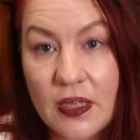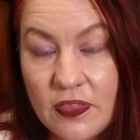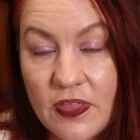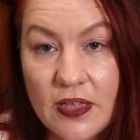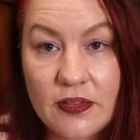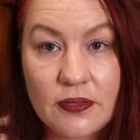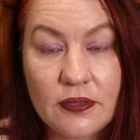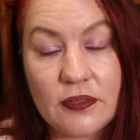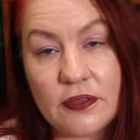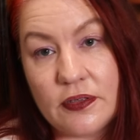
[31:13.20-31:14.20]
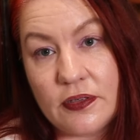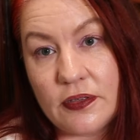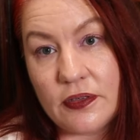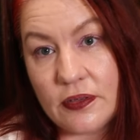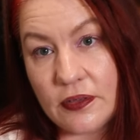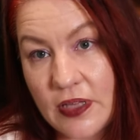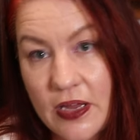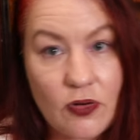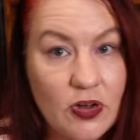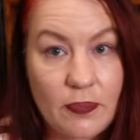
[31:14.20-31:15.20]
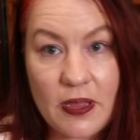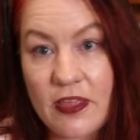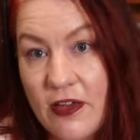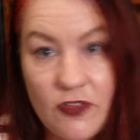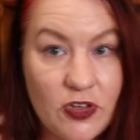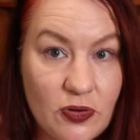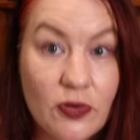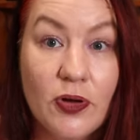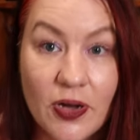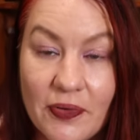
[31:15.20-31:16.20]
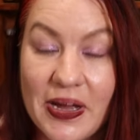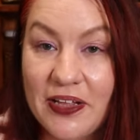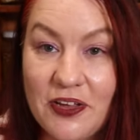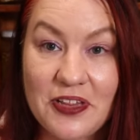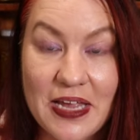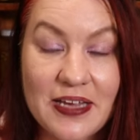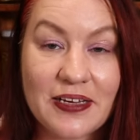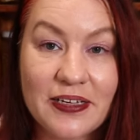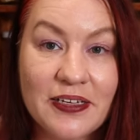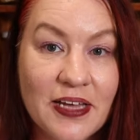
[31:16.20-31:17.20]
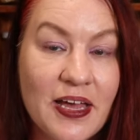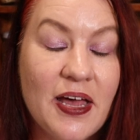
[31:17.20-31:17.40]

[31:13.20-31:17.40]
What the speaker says: then they're not going to be there for you when you need it.